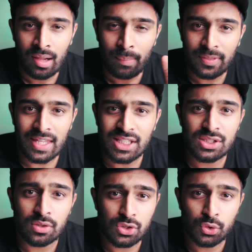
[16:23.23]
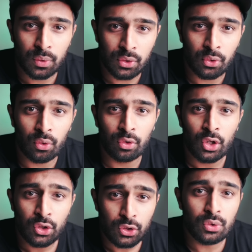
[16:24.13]
But that's not true at all.
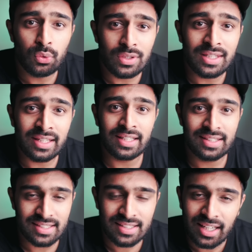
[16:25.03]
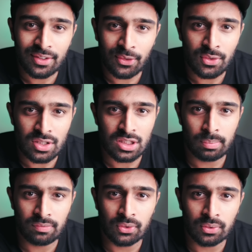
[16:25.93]
You need to take ownership
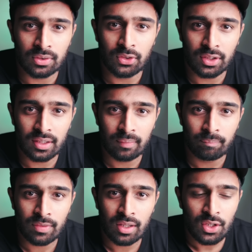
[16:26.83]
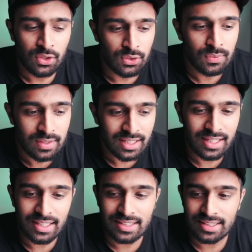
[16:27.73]
of your learning. You
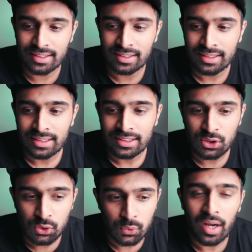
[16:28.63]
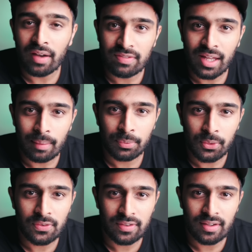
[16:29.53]
need to drive that
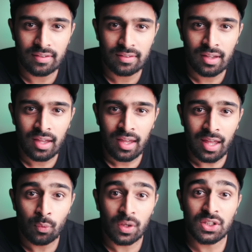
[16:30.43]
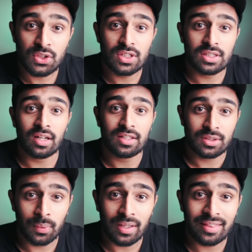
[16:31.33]
process. And once you start
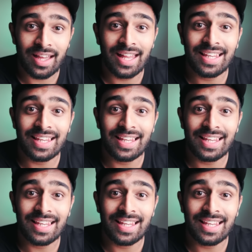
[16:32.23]
doing that,